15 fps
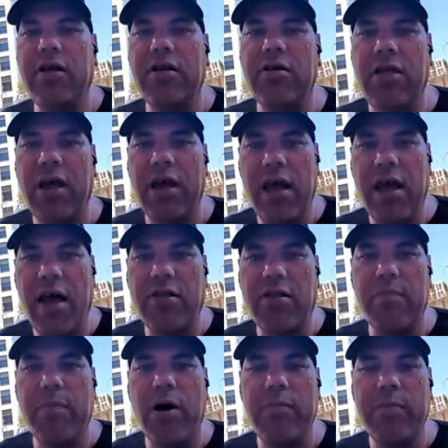remember, like he has
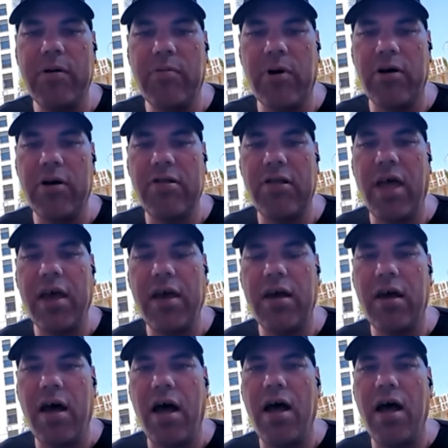the moment where he's like,